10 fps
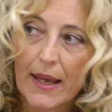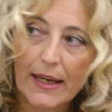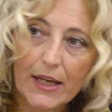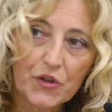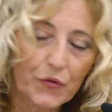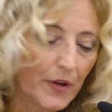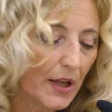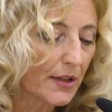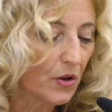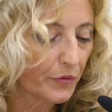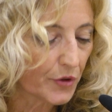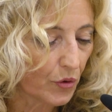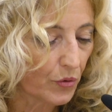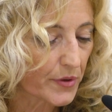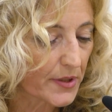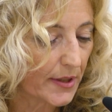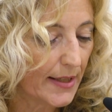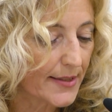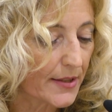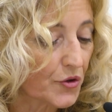Each field of those
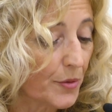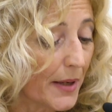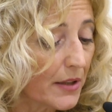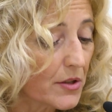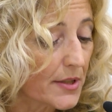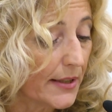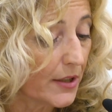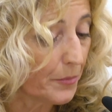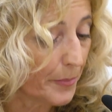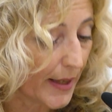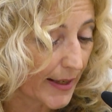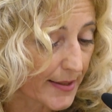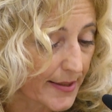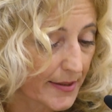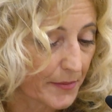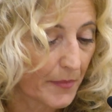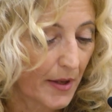is tremendously complex,